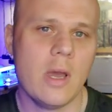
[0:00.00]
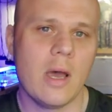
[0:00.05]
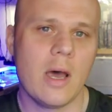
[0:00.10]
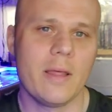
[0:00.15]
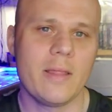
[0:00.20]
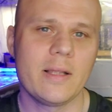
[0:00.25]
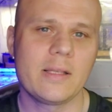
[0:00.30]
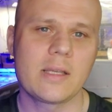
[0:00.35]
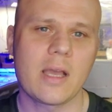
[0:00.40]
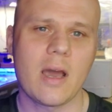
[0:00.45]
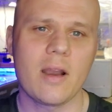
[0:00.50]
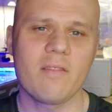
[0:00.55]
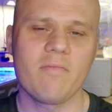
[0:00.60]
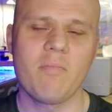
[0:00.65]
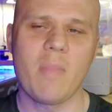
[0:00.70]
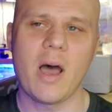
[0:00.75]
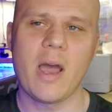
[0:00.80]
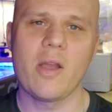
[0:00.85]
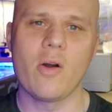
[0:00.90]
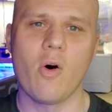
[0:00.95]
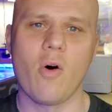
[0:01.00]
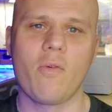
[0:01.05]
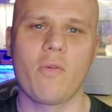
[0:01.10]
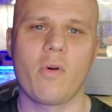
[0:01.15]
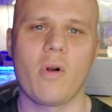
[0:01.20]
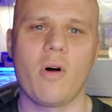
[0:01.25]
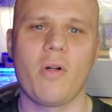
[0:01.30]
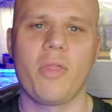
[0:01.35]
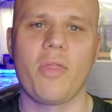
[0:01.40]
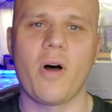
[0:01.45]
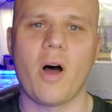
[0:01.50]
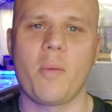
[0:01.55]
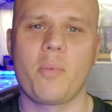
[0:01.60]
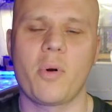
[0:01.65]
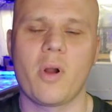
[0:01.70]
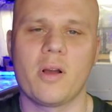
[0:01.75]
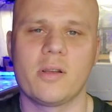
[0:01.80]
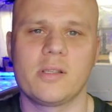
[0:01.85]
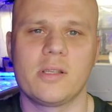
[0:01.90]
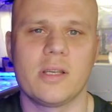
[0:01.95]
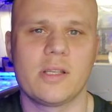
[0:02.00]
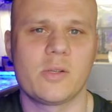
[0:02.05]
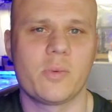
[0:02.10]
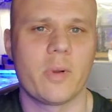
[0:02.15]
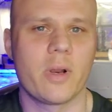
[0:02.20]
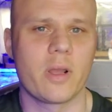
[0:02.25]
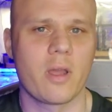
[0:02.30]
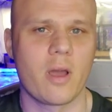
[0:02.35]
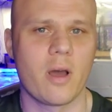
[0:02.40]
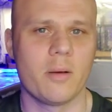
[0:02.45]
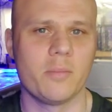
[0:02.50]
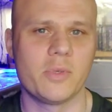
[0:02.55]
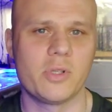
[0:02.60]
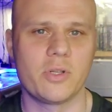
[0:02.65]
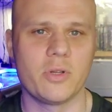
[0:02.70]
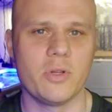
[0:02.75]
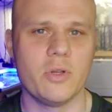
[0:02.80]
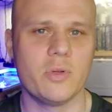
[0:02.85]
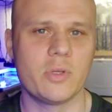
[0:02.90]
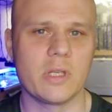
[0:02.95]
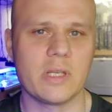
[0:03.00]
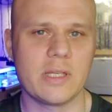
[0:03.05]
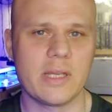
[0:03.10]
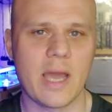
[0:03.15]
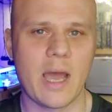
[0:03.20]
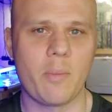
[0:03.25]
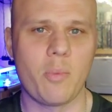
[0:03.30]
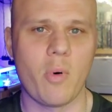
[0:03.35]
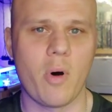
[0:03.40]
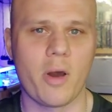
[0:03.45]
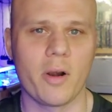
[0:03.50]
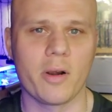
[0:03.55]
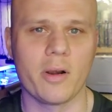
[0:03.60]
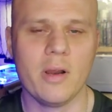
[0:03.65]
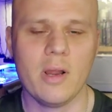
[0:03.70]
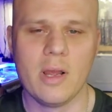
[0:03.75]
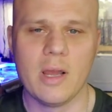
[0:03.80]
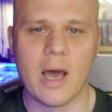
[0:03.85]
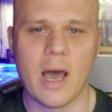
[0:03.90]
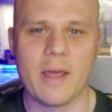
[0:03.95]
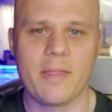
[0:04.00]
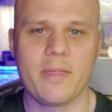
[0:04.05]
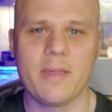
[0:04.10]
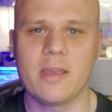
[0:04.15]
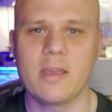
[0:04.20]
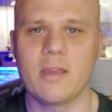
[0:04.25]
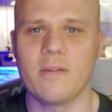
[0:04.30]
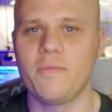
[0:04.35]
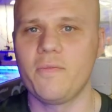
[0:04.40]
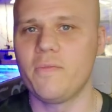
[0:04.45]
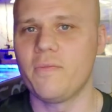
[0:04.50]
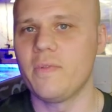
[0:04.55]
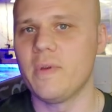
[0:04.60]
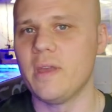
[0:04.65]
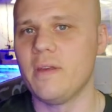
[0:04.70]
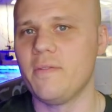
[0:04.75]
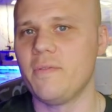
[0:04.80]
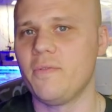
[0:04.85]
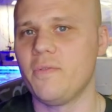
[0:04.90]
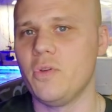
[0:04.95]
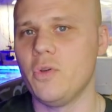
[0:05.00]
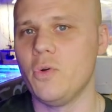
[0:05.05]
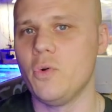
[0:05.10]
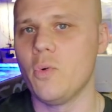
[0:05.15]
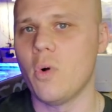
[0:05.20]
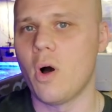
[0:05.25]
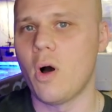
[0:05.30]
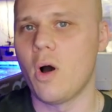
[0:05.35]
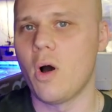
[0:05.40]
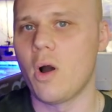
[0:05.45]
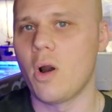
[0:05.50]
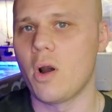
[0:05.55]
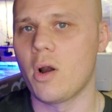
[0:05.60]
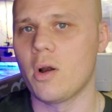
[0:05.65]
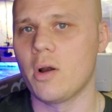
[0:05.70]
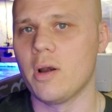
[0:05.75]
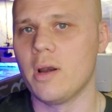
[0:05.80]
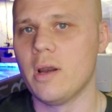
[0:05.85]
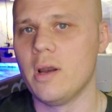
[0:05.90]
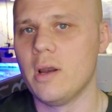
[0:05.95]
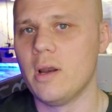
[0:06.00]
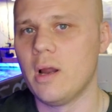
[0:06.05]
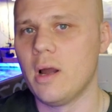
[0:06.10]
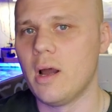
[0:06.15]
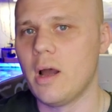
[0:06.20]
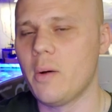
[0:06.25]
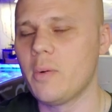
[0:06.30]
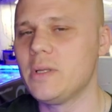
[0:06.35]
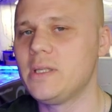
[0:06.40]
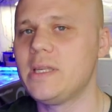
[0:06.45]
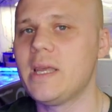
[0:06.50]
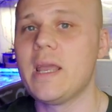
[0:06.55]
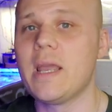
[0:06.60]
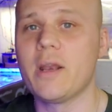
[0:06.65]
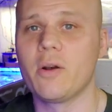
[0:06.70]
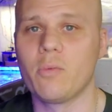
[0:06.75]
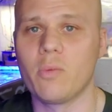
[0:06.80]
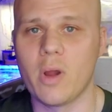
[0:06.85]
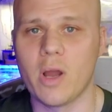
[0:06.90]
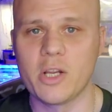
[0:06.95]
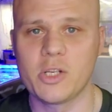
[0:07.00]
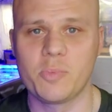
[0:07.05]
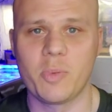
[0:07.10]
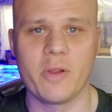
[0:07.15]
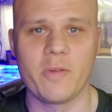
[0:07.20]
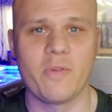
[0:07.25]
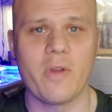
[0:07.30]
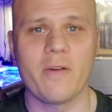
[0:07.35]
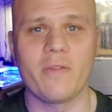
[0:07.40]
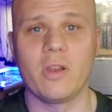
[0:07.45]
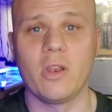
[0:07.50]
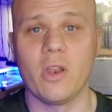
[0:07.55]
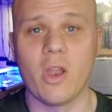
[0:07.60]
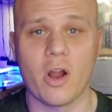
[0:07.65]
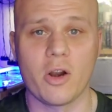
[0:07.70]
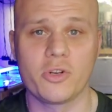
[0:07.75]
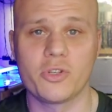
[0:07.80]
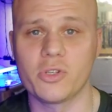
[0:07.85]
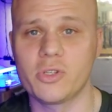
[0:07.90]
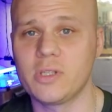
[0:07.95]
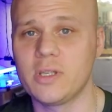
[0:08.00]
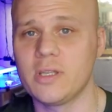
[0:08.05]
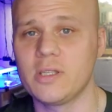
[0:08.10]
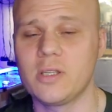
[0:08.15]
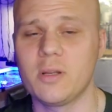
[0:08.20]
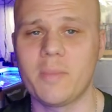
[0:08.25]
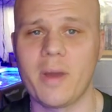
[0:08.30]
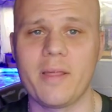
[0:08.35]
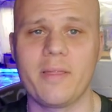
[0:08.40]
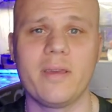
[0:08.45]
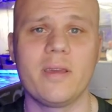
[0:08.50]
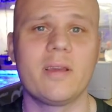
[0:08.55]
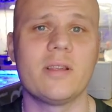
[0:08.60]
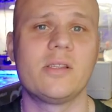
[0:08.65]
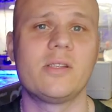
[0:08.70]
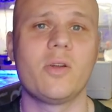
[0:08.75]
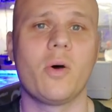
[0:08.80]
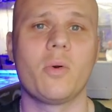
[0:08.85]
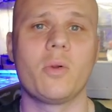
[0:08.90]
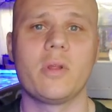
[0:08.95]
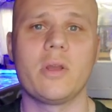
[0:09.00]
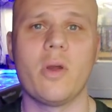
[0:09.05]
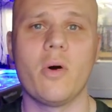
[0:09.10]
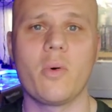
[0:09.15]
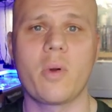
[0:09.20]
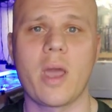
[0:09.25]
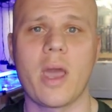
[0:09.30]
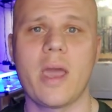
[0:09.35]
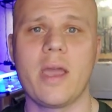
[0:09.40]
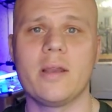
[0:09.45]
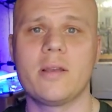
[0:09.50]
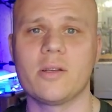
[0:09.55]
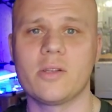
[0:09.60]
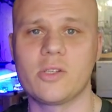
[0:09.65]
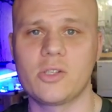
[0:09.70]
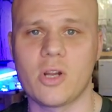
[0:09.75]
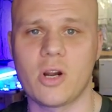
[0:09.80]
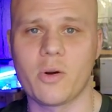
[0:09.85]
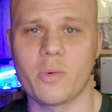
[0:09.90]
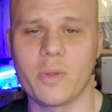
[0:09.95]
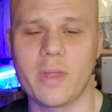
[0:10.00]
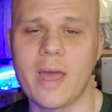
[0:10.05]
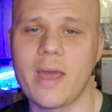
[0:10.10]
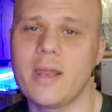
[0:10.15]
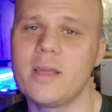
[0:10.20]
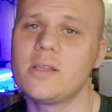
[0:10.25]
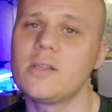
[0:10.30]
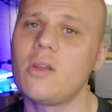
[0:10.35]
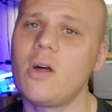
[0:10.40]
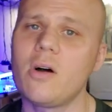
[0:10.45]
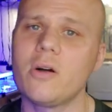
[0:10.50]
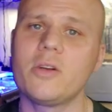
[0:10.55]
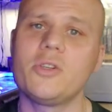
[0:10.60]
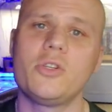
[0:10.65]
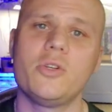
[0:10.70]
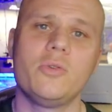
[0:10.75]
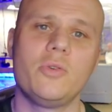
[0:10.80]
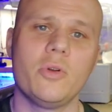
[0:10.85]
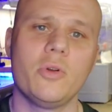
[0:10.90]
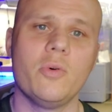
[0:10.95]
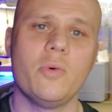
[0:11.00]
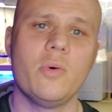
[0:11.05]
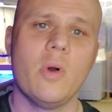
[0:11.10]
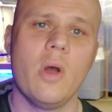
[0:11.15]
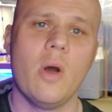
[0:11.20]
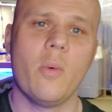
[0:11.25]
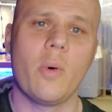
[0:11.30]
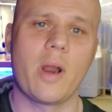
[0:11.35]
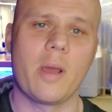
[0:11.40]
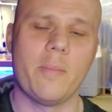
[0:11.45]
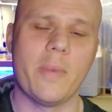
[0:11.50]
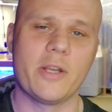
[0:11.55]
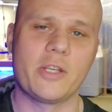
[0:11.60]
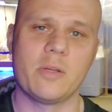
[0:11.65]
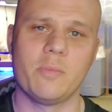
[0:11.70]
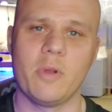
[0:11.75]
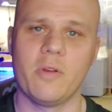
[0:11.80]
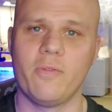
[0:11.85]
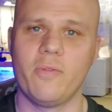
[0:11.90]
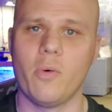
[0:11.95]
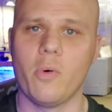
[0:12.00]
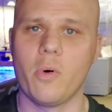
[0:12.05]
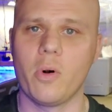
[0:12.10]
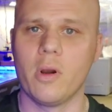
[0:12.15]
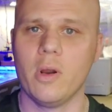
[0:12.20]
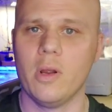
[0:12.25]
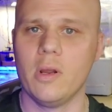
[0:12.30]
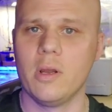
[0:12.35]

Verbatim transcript: that's kind of my overall thought process when it comes to using tap water. I think if if you are uh, I wouldn't say in a rush, but if you have a larger system, I think it's totally okay to start with that as long as you do what I mentioned before,